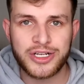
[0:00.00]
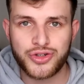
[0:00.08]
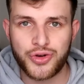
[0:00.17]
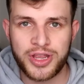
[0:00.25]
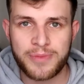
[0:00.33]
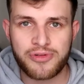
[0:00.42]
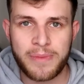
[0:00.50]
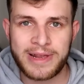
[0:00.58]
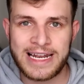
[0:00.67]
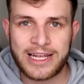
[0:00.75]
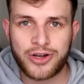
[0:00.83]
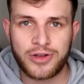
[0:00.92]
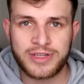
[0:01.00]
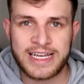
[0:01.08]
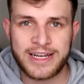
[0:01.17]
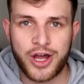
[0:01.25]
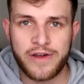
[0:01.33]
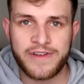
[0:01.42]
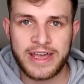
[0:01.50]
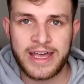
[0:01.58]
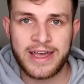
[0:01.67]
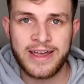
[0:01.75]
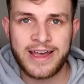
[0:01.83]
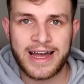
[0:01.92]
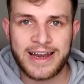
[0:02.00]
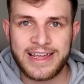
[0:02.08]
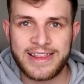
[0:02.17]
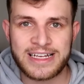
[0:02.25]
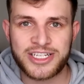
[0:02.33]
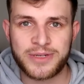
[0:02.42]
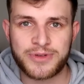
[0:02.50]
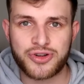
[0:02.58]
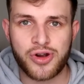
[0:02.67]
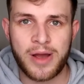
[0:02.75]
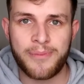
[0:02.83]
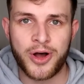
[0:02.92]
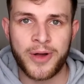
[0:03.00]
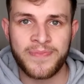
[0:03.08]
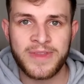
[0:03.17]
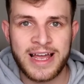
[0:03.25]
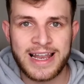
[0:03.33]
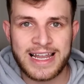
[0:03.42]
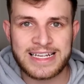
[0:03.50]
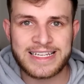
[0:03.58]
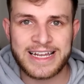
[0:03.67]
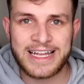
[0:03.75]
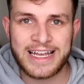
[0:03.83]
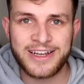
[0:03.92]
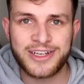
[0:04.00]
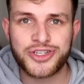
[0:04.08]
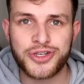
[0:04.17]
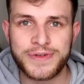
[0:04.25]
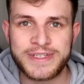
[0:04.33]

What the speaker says: join the Premier League content over here and hit that subscribe button. Let's get into